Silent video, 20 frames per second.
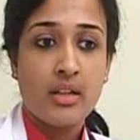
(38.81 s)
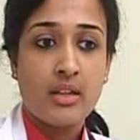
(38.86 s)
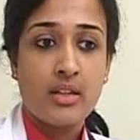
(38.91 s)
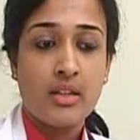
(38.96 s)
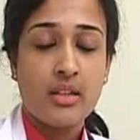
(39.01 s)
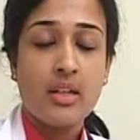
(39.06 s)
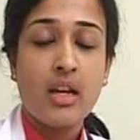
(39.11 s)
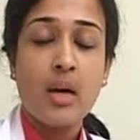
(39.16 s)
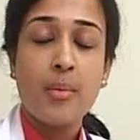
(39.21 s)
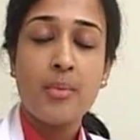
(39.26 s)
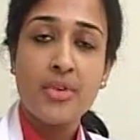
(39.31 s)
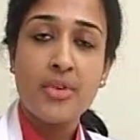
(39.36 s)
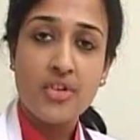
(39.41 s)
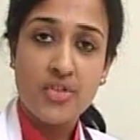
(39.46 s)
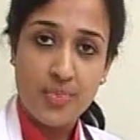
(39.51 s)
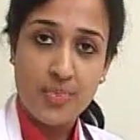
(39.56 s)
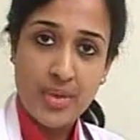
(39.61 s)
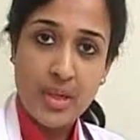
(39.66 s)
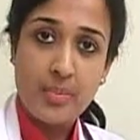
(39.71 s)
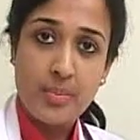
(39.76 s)
The number
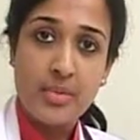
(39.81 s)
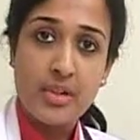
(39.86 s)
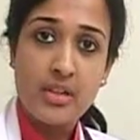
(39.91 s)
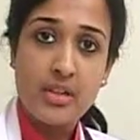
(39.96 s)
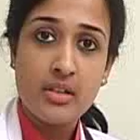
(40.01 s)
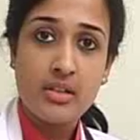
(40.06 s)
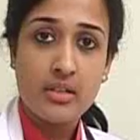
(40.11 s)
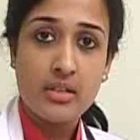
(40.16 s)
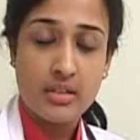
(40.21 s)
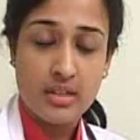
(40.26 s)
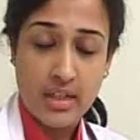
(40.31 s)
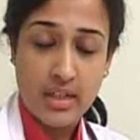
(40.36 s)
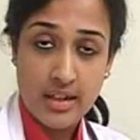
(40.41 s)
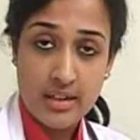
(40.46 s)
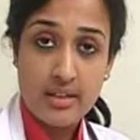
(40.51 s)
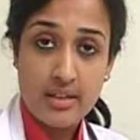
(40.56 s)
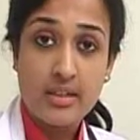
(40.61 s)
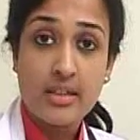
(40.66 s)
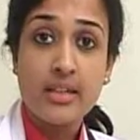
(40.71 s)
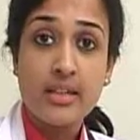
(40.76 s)
of people
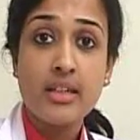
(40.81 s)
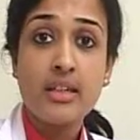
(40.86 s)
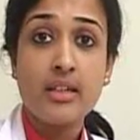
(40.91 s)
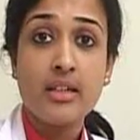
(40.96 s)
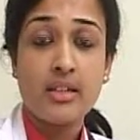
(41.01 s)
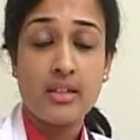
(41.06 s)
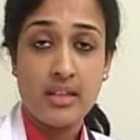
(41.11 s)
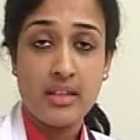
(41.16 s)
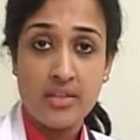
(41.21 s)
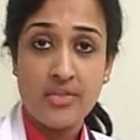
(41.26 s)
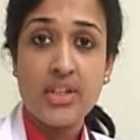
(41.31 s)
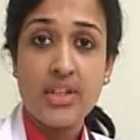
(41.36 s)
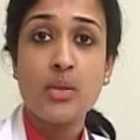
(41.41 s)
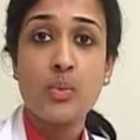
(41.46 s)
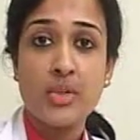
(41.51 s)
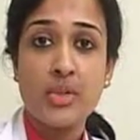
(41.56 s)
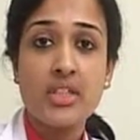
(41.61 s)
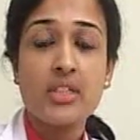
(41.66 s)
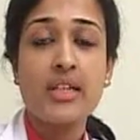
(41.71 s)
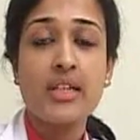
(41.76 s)
currently living
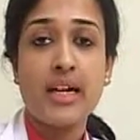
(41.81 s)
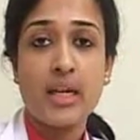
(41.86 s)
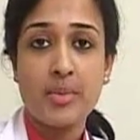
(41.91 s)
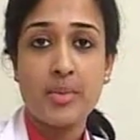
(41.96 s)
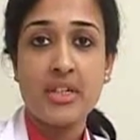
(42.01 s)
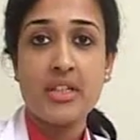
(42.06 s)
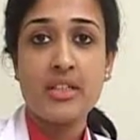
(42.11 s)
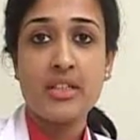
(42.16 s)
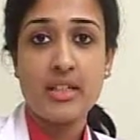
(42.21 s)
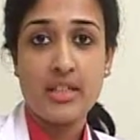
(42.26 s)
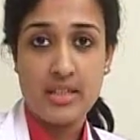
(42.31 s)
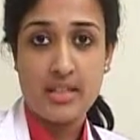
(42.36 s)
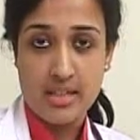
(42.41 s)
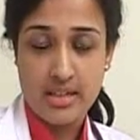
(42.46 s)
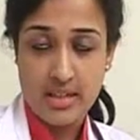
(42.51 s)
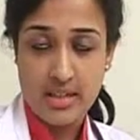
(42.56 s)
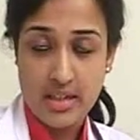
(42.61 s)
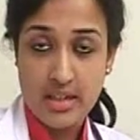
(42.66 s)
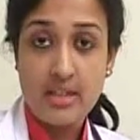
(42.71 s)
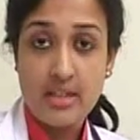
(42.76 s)
with diabetes
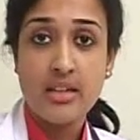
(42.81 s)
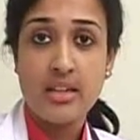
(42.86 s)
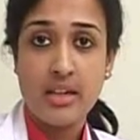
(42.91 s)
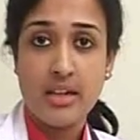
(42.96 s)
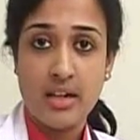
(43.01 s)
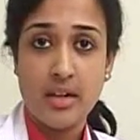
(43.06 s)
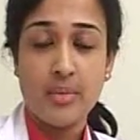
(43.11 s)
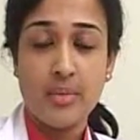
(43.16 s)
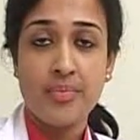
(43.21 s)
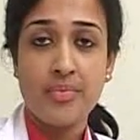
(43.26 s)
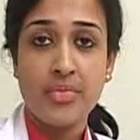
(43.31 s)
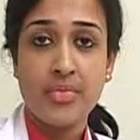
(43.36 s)
in India